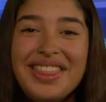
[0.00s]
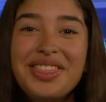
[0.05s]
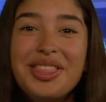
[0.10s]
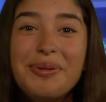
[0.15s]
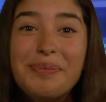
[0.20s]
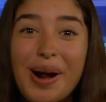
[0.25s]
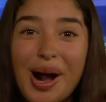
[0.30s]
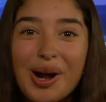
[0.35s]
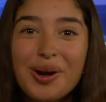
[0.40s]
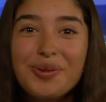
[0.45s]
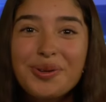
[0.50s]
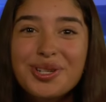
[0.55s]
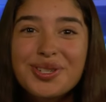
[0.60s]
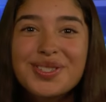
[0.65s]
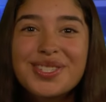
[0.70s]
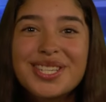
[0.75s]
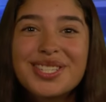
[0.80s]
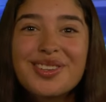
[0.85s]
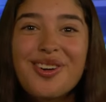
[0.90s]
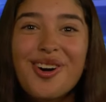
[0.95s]
The Power
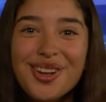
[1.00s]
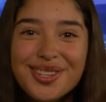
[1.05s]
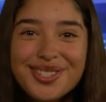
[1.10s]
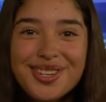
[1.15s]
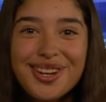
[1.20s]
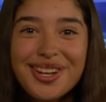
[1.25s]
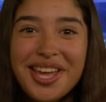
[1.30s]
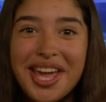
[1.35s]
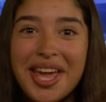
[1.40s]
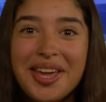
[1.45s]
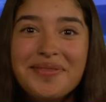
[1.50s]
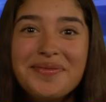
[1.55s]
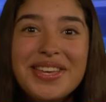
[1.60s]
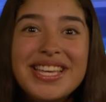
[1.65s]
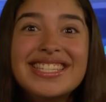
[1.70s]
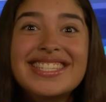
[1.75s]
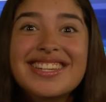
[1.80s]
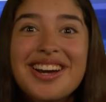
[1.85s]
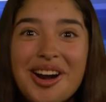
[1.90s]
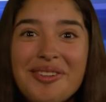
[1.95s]
106 All Star Game
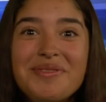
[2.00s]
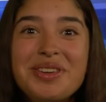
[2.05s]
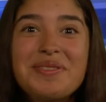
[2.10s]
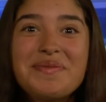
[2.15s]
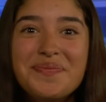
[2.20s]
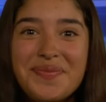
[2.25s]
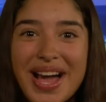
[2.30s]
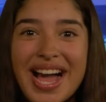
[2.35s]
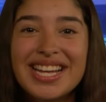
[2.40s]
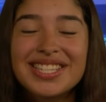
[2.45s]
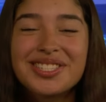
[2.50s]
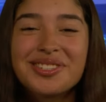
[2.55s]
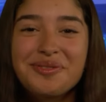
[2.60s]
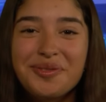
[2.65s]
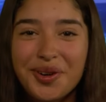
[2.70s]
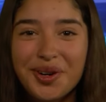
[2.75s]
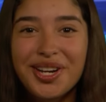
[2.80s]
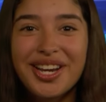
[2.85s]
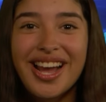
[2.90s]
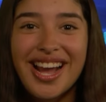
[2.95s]
is coming back to
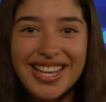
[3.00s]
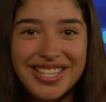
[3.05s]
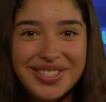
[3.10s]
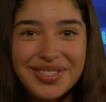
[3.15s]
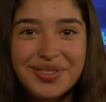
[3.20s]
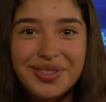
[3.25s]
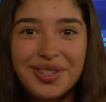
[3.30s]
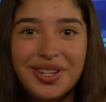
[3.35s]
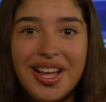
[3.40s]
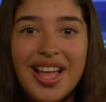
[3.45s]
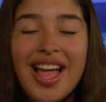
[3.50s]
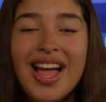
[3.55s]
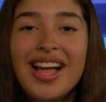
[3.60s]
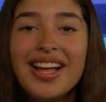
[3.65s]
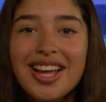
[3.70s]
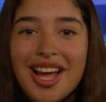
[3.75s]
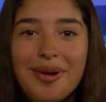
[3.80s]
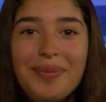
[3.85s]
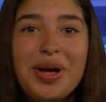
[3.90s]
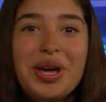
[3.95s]
Warren High School.
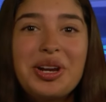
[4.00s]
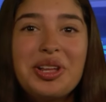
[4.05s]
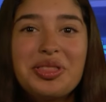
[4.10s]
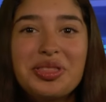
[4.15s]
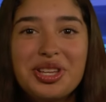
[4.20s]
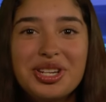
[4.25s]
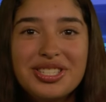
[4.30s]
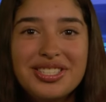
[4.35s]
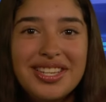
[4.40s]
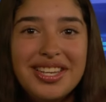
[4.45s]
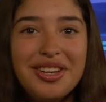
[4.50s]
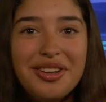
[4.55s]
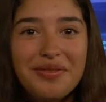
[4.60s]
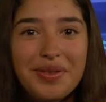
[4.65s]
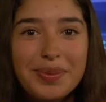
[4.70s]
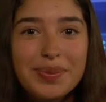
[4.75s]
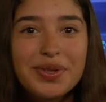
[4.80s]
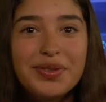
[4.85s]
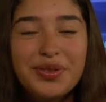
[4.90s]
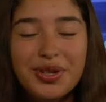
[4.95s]
Come out on Thursday,
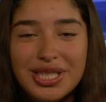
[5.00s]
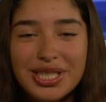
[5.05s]
November